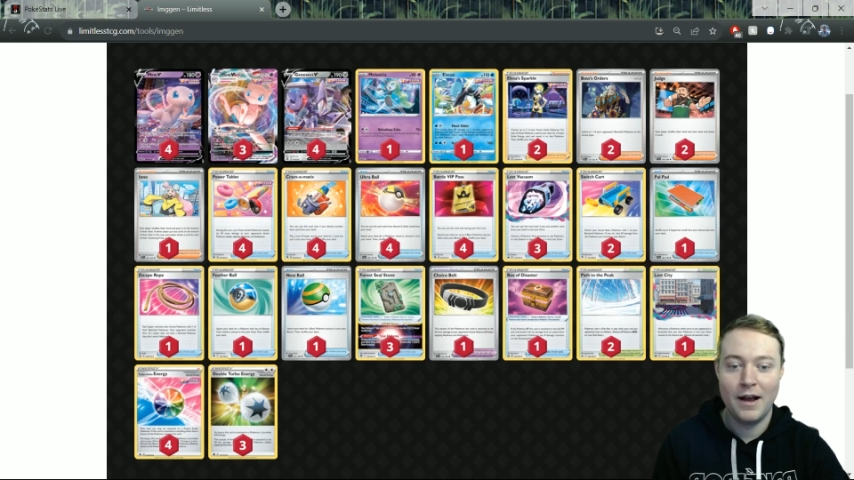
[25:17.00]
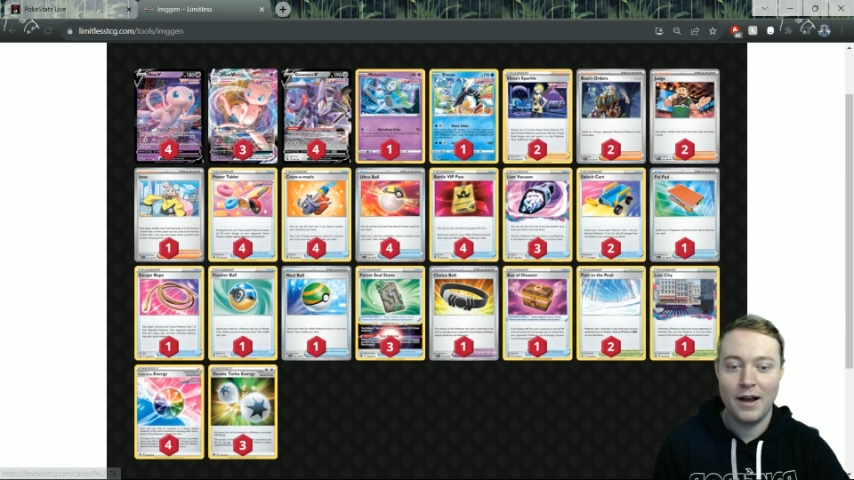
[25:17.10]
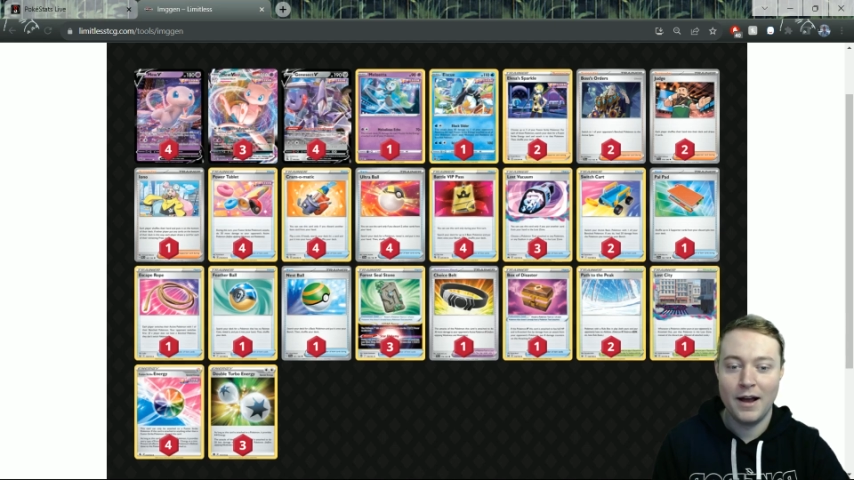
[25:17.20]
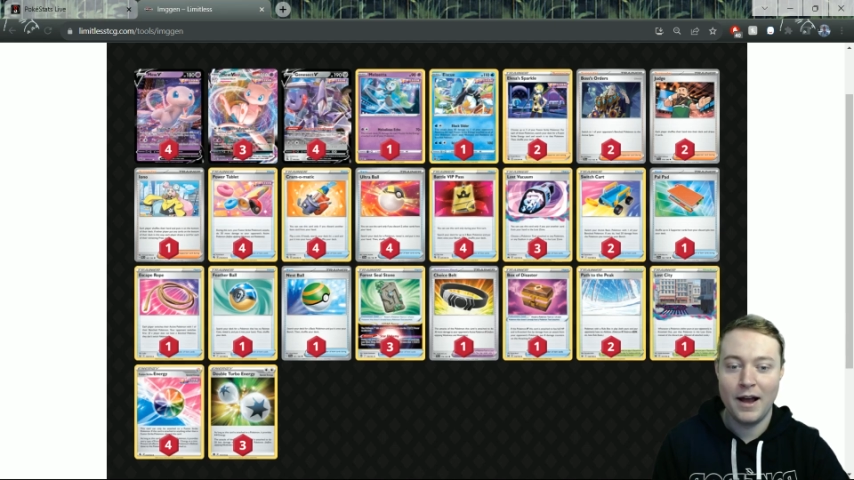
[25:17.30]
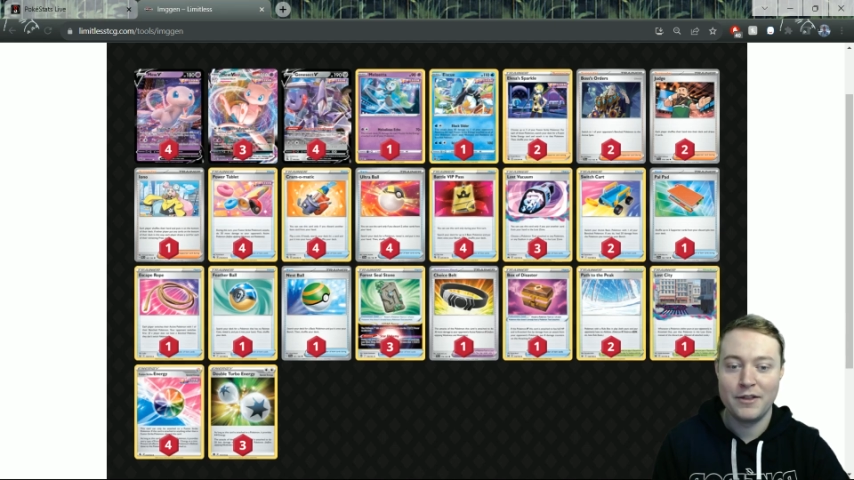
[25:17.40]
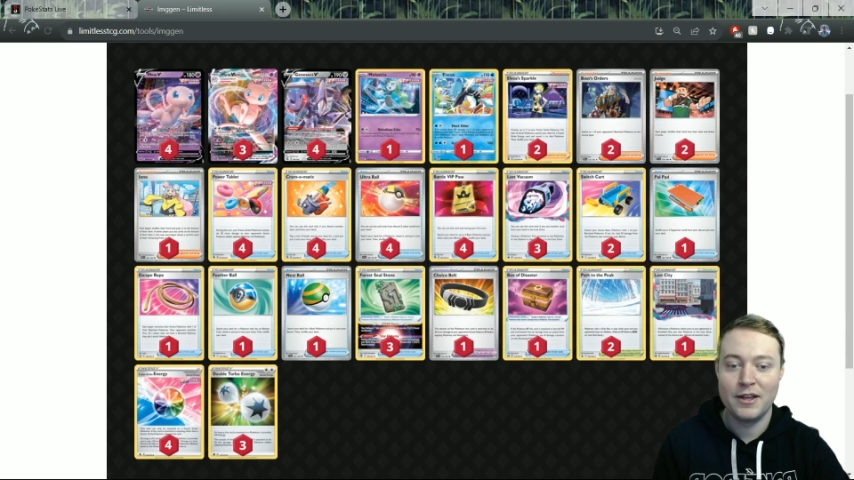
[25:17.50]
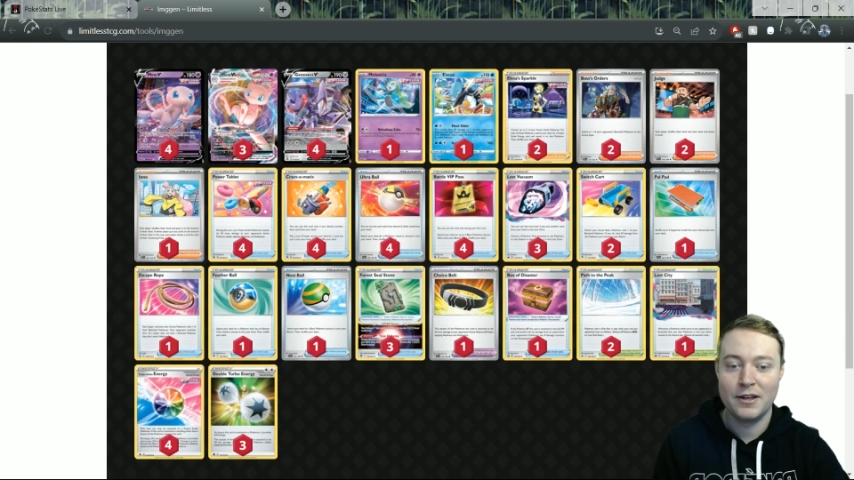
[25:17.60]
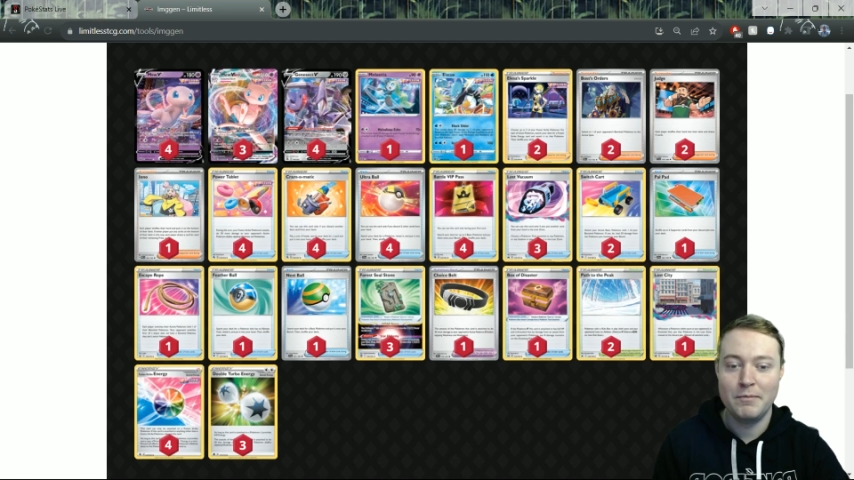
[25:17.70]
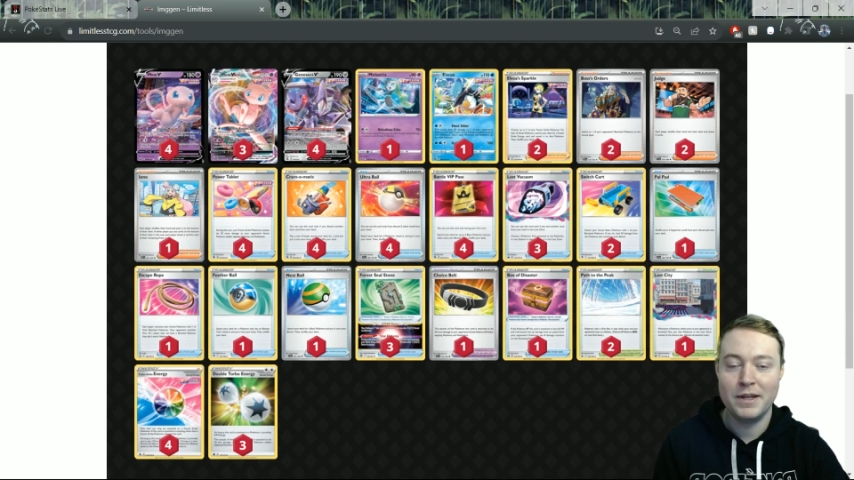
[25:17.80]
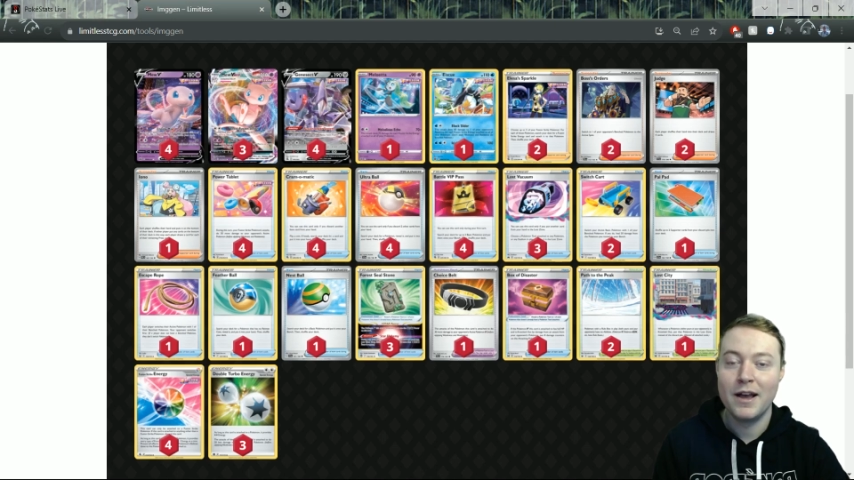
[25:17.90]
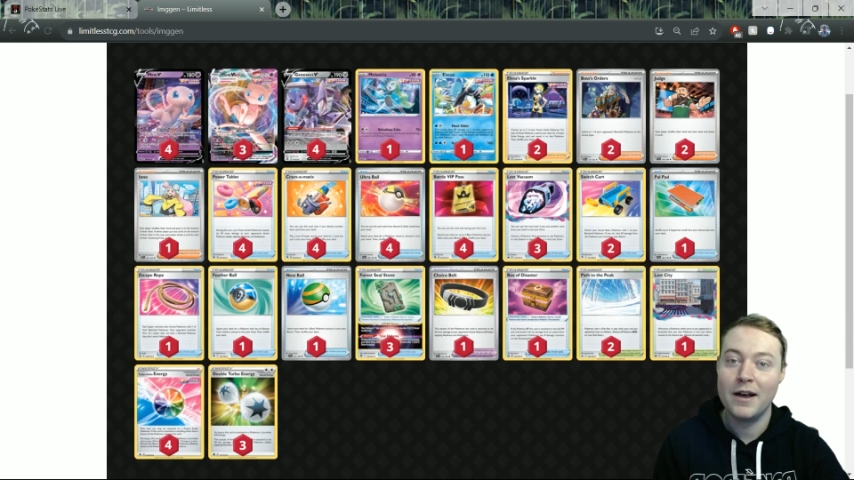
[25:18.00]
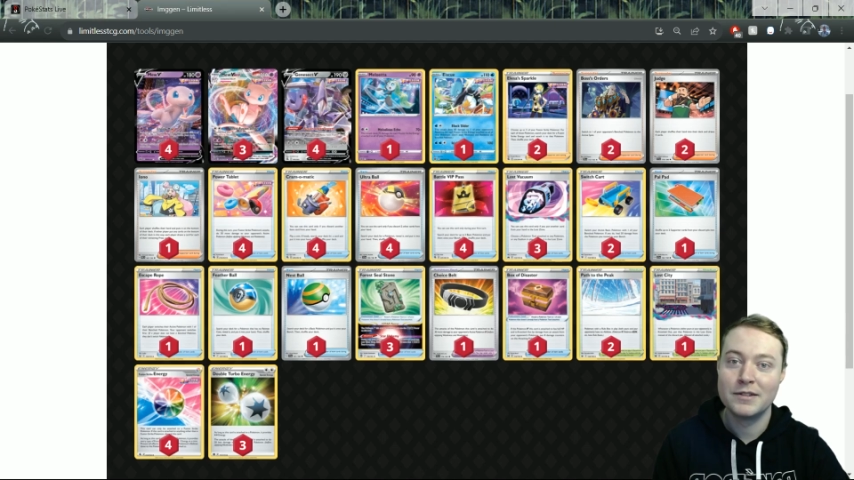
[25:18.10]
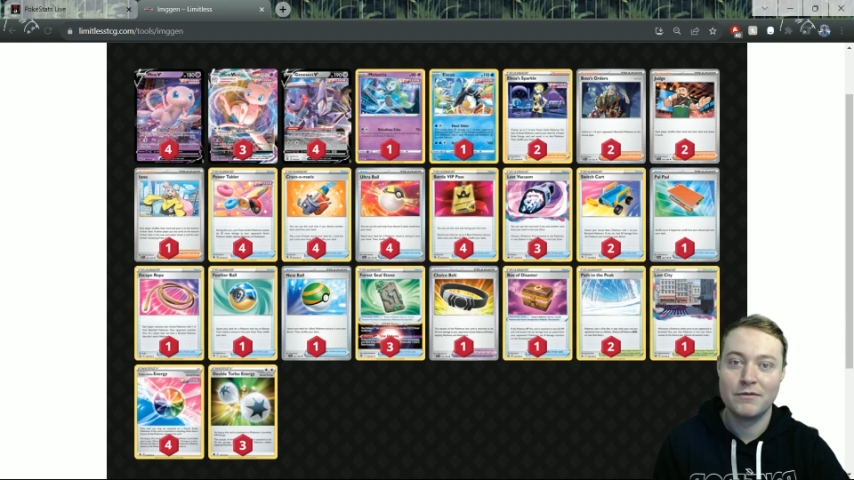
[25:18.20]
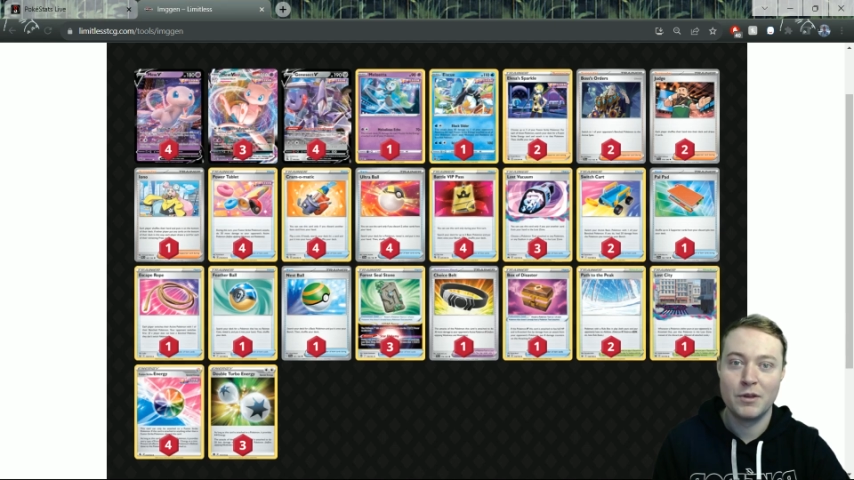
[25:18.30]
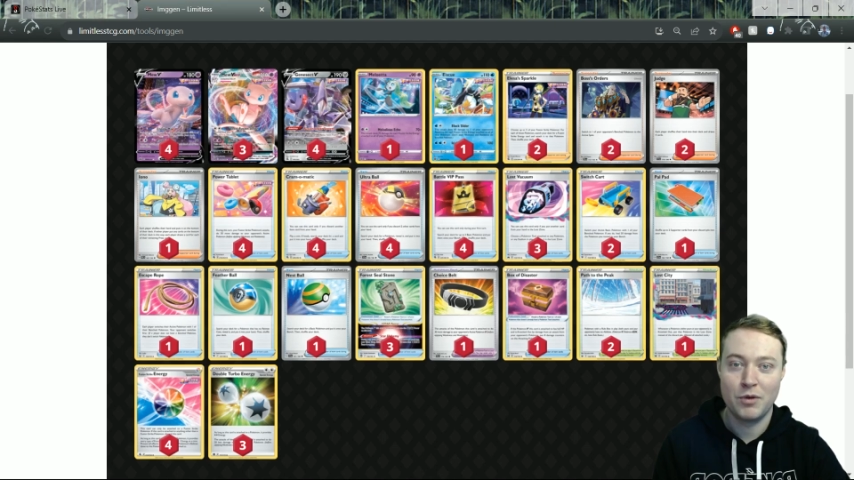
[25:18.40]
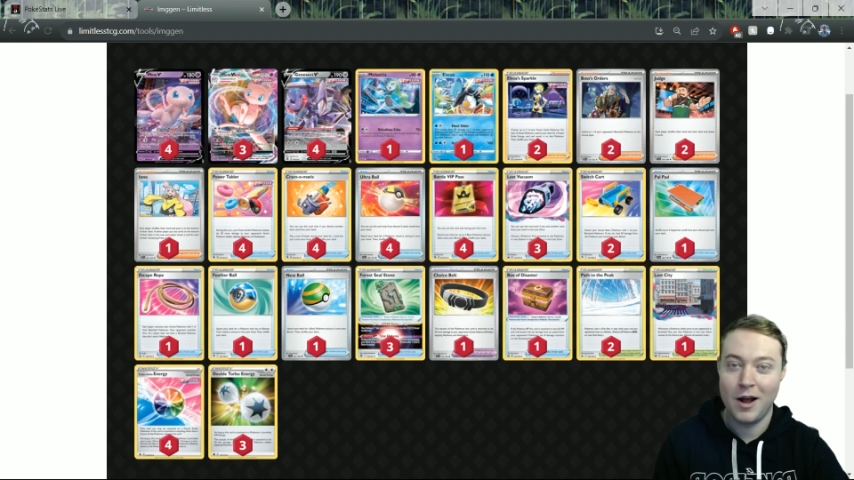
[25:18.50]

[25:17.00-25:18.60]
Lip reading: I think because of the